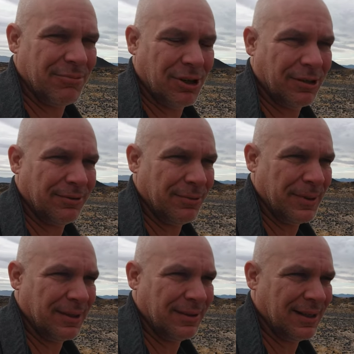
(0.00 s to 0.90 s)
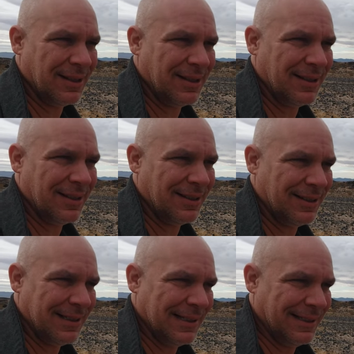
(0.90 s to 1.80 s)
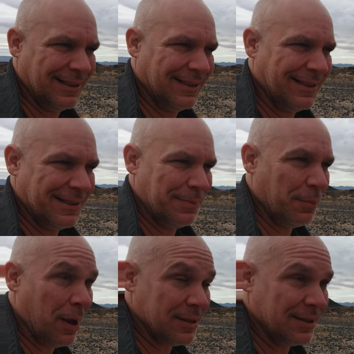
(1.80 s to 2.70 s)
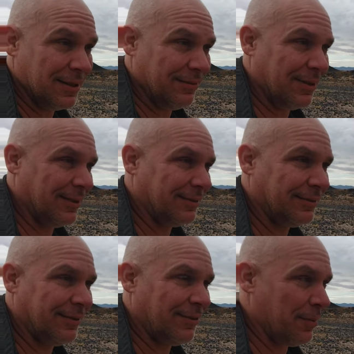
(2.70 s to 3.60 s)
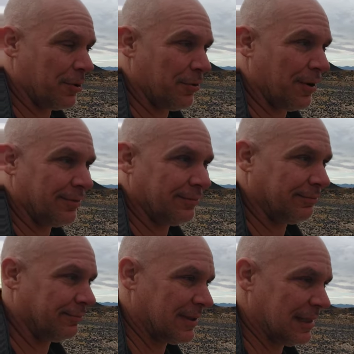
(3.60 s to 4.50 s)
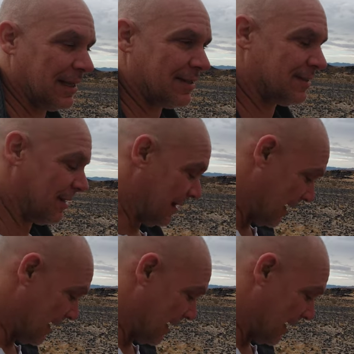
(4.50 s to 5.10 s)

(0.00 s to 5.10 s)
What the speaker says: dark for me. I need the positivity. If I'm going to go out and cleanse the